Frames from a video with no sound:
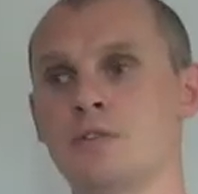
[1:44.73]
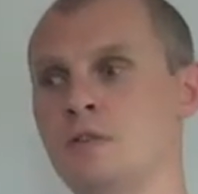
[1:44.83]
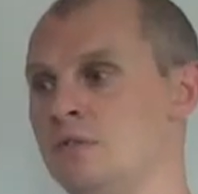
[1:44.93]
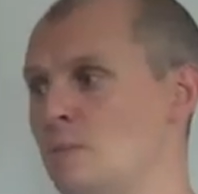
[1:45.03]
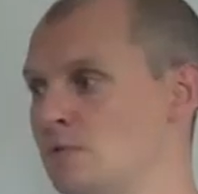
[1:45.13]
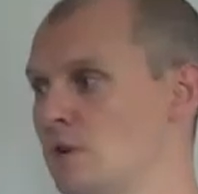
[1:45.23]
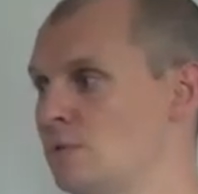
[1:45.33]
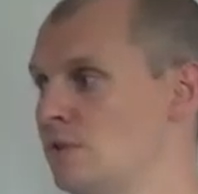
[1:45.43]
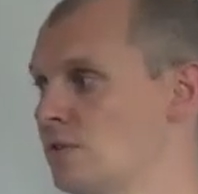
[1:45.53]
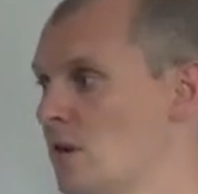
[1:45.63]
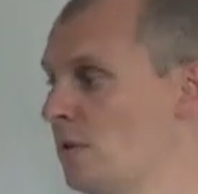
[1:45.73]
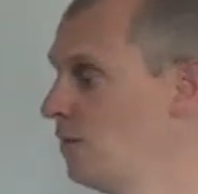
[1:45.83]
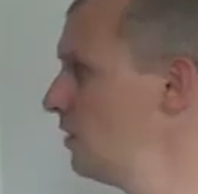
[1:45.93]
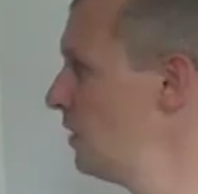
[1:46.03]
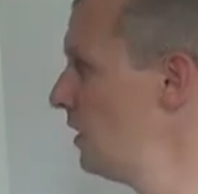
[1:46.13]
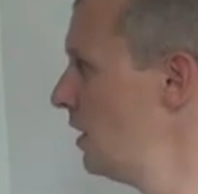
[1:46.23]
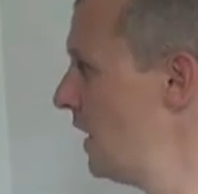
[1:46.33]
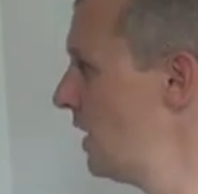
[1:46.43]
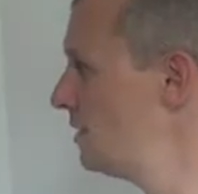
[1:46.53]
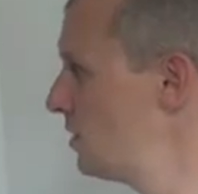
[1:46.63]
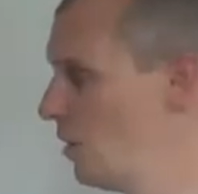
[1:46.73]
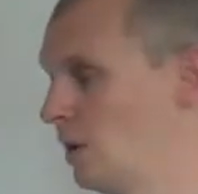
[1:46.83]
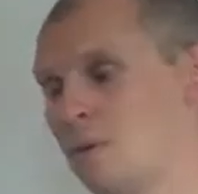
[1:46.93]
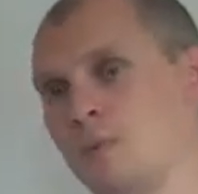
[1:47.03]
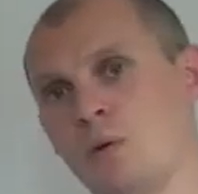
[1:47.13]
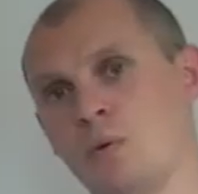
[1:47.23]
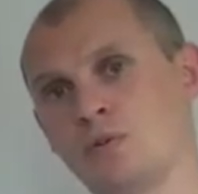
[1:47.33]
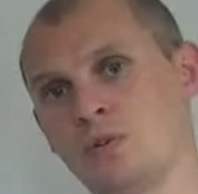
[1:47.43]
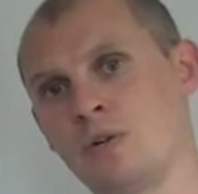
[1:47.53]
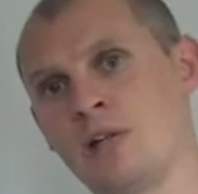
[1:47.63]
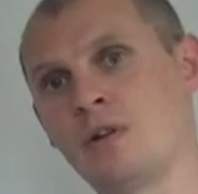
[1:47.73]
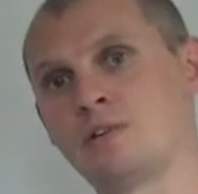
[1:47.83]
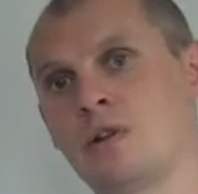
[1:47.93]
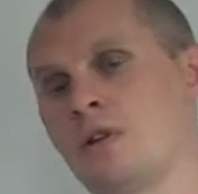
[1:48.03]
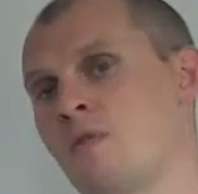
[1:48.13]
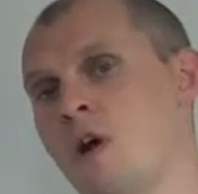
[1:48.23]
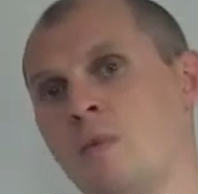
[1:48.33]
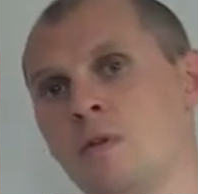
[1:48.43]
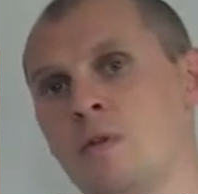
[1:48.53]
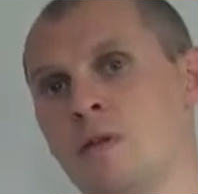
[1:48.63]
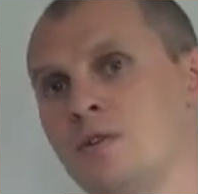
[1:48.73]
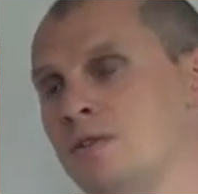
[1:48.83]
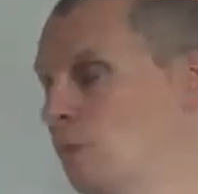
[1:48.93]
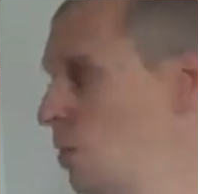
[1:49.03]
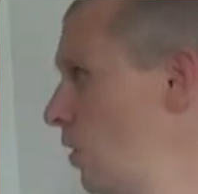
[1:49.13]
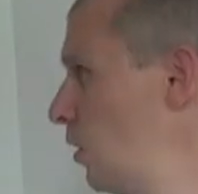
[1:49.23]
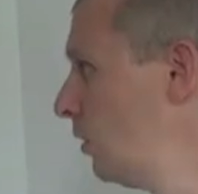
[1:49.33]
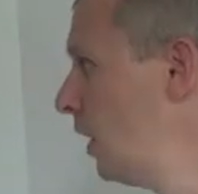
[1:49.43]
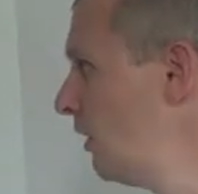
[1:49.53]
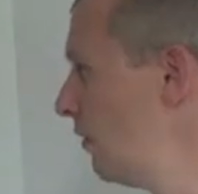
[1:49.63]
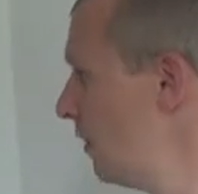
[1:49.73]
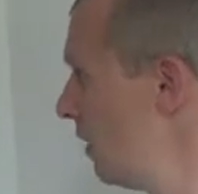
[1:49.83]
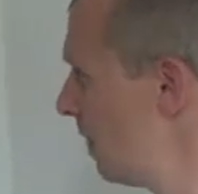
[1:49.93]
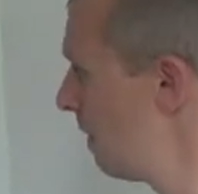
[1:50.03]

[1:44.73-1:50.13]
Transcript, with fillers: So you demonstrate it to yourself internally, but also in an external environment, whether that's your work or life.